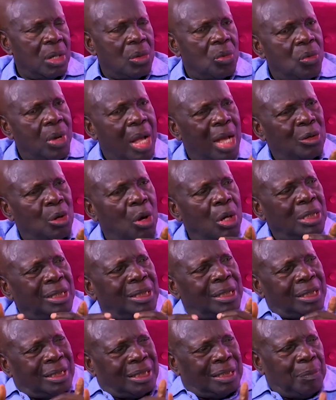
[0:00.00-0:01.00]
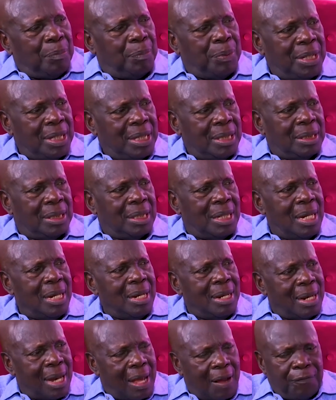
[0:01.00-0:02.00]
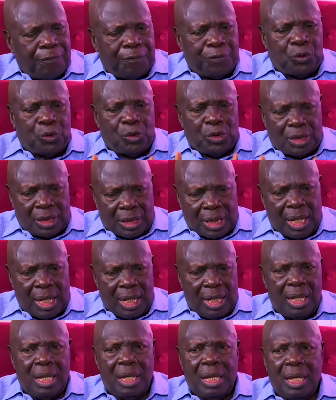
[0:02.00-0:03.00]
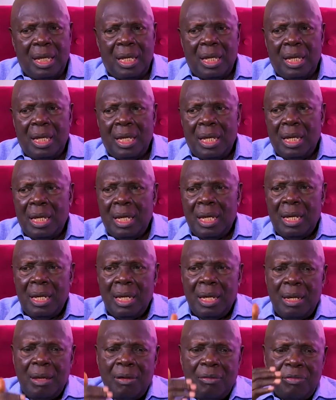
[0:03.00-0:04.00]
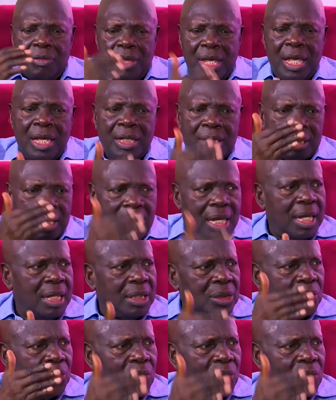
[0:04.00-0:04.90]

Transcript: We are not disciplined enough to say, this is